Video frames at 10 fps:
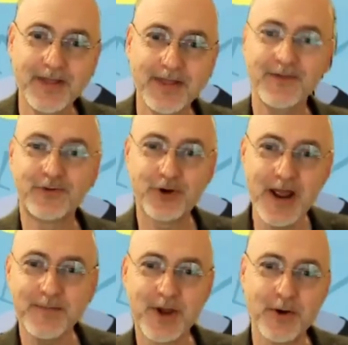That if
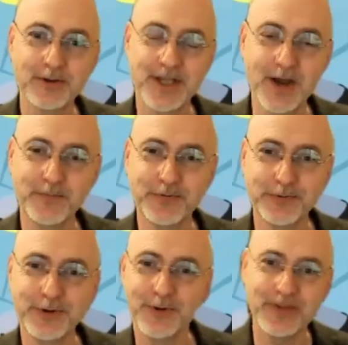crime goes up,
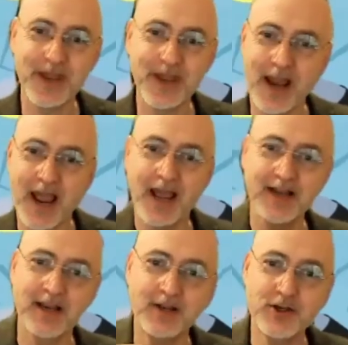
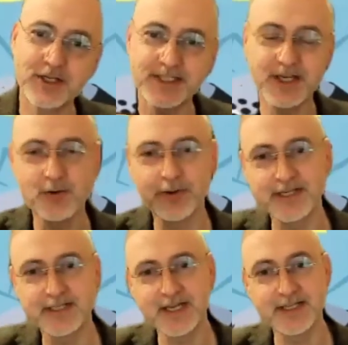and you see all
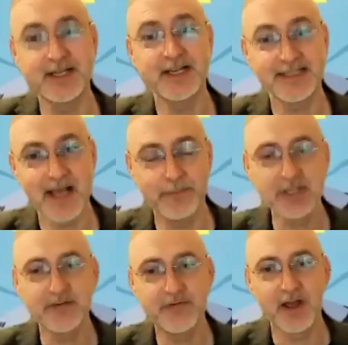these things, it is that
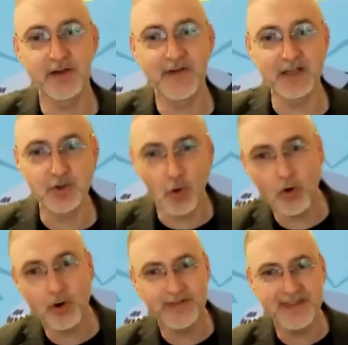butterfly effect.
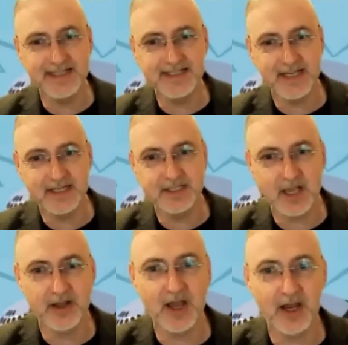All of these things
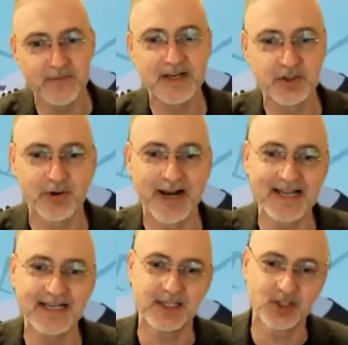are kind of
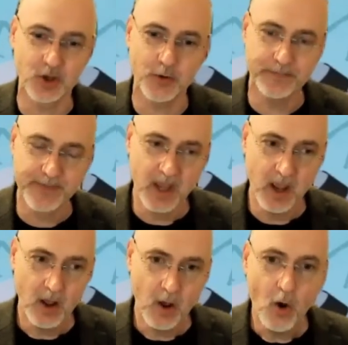interrelated. So
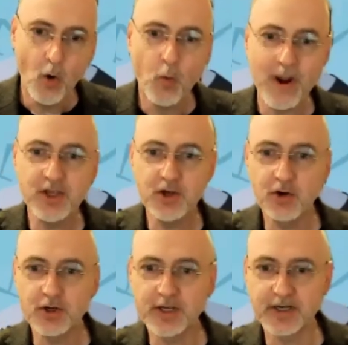when you
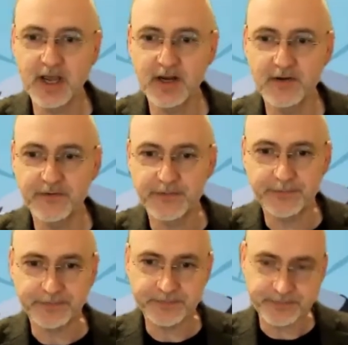look at kind of
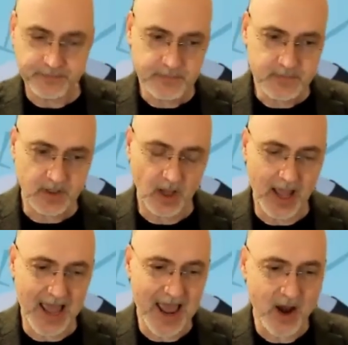
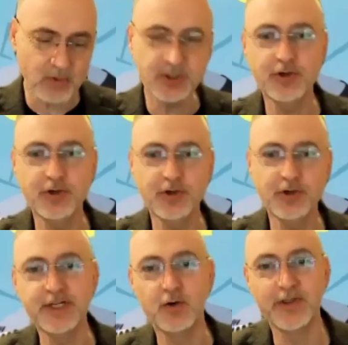how do you
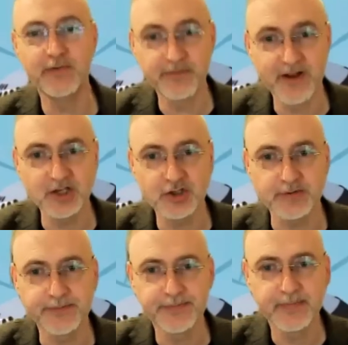deal with inflation,
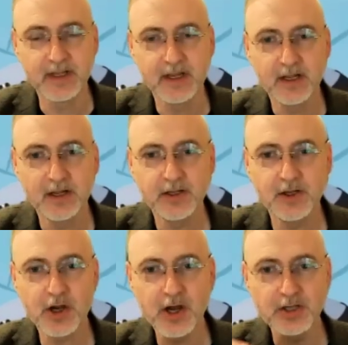
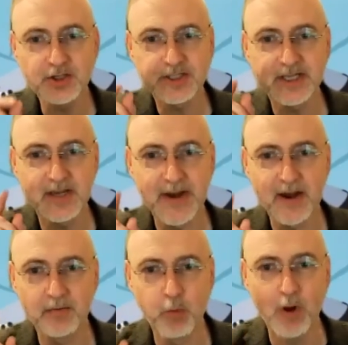you can't just think
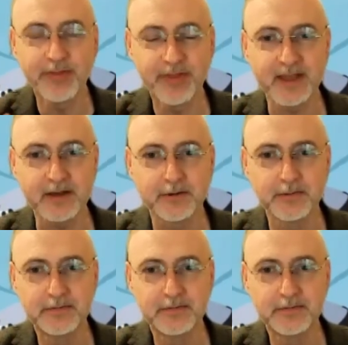about one thing.